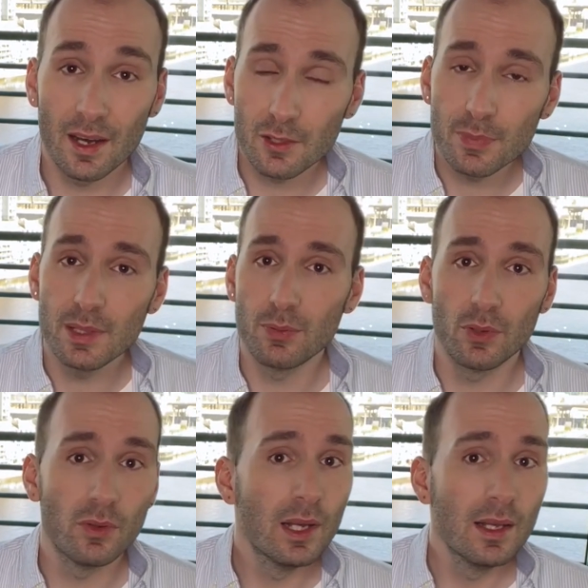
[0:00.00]
Other
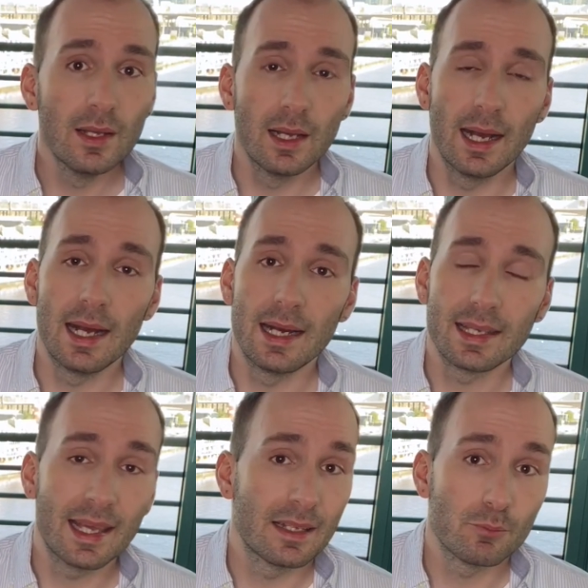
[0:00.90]
people
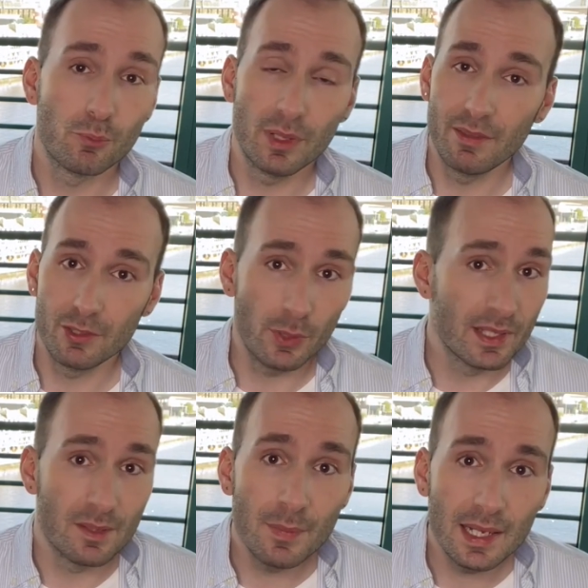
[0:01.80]
can play for
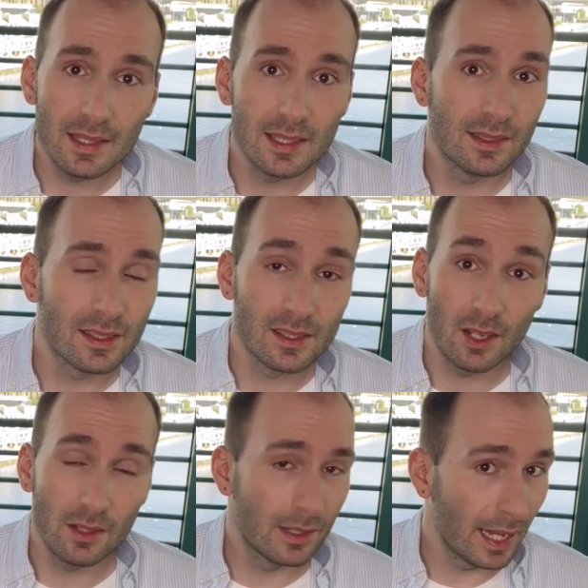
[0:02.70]
20 minutes and then
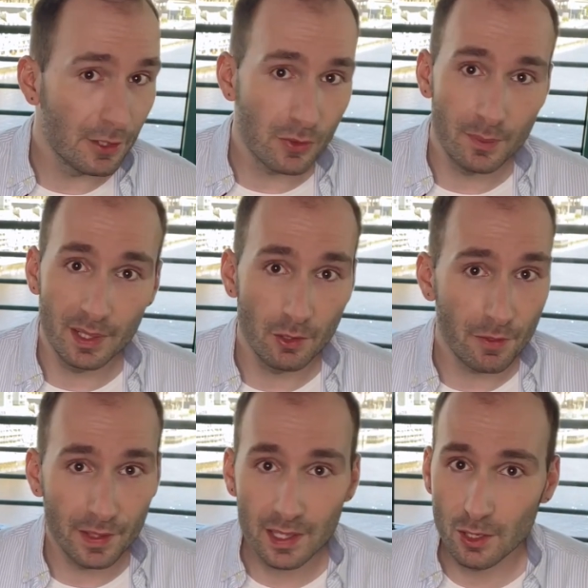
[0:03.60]
start daydreaming or
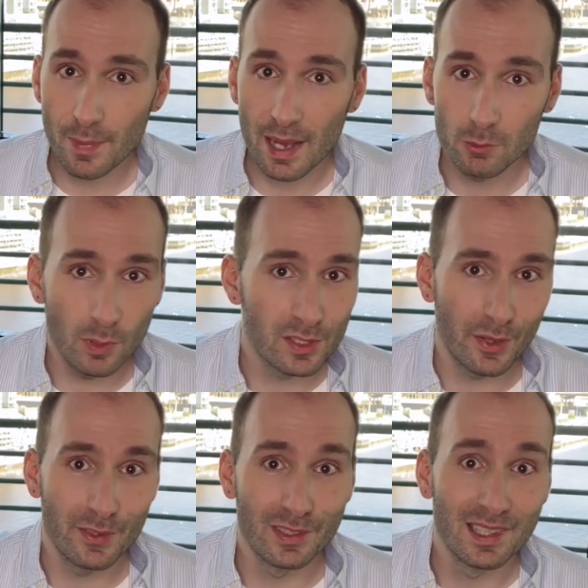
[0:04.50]
thinking about what's
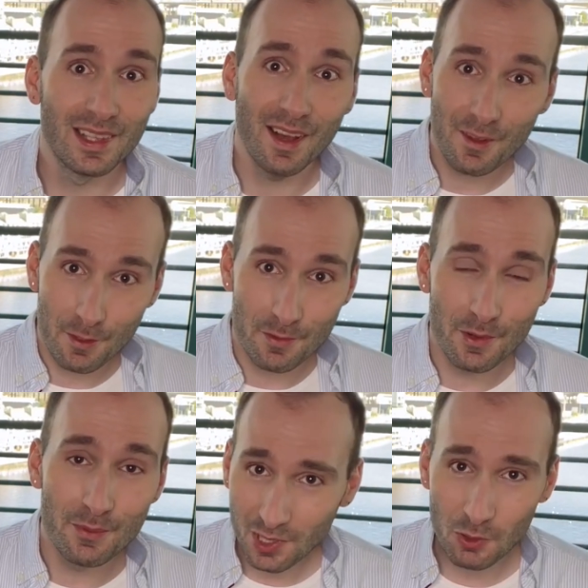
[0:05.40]
going on in the other
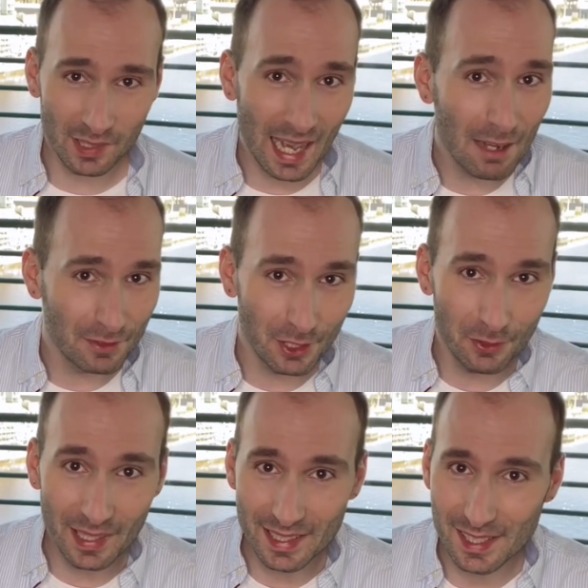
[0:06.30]
room, or they have to
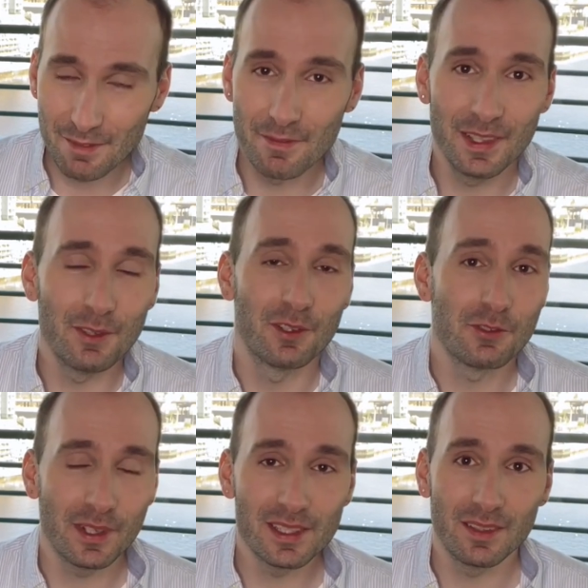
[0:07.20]
go eat something or
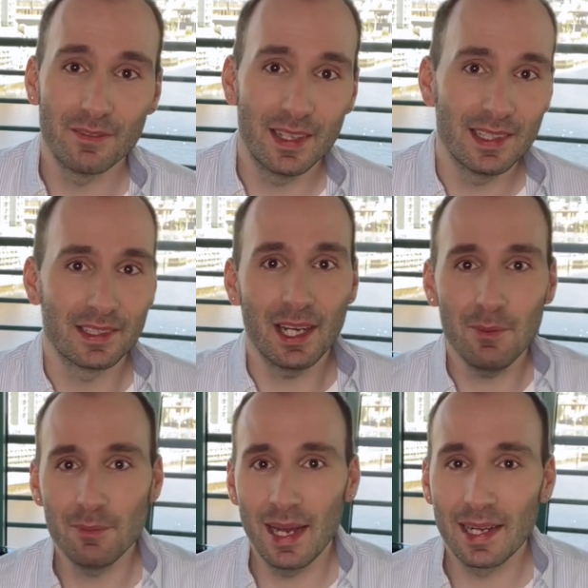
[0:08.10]
drink something, then
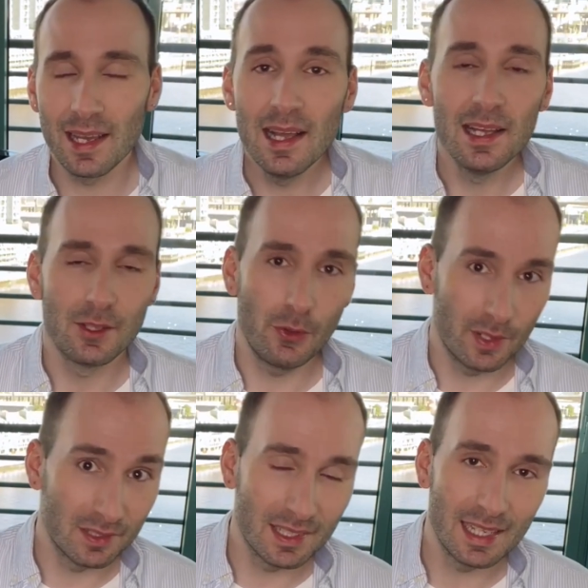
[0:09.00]
come back, do
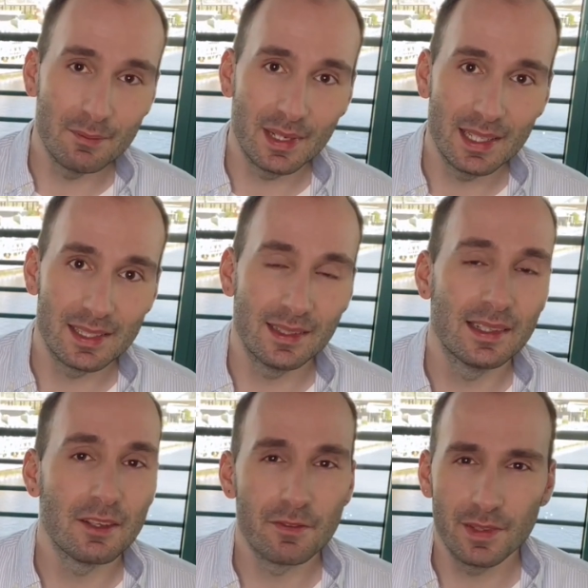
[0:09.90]
another 10 minutes, and
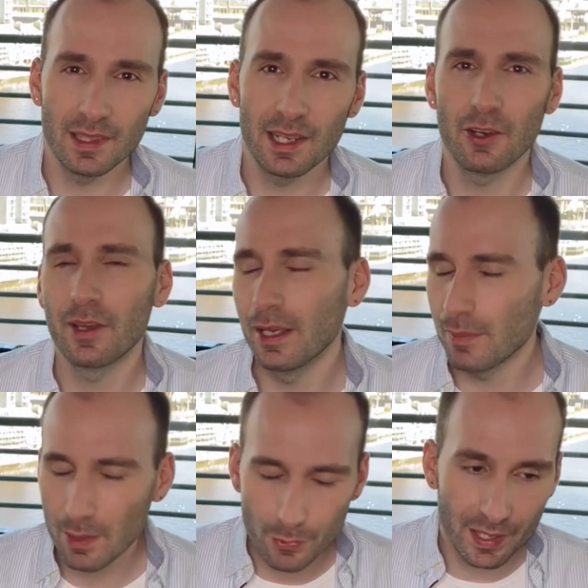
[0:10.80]
then they feel like, okay,
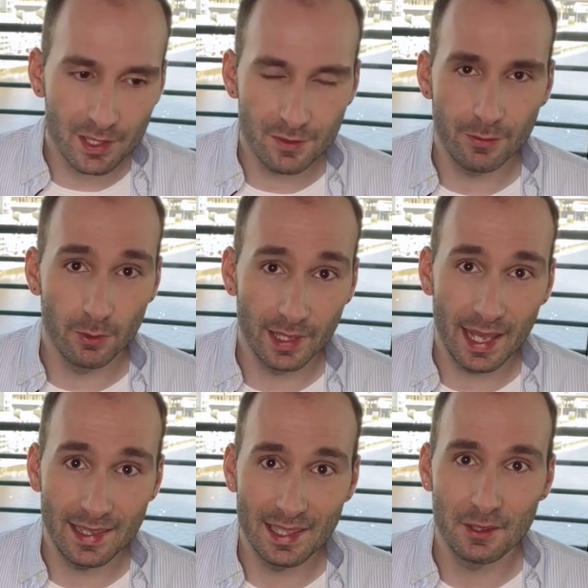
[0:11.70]
my brain is full
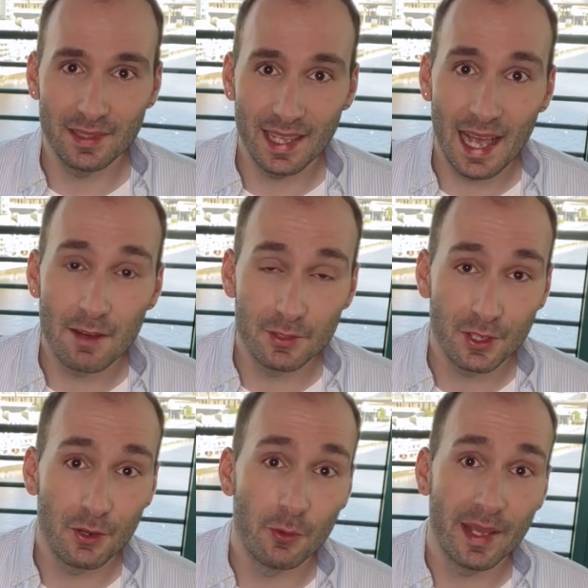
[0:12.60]
again, and they have to
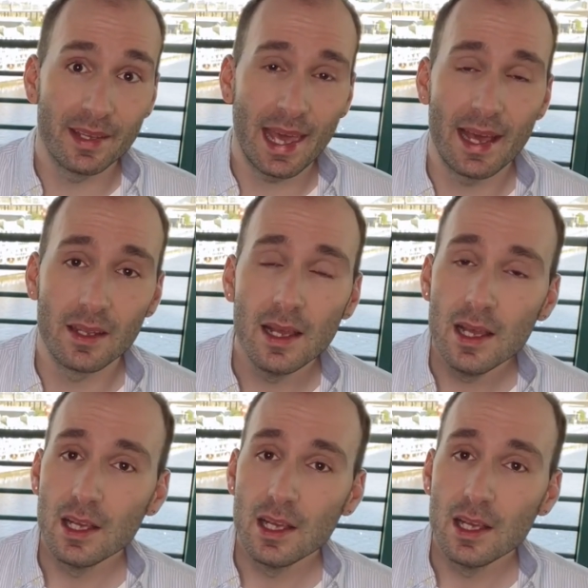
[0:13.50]
go away again.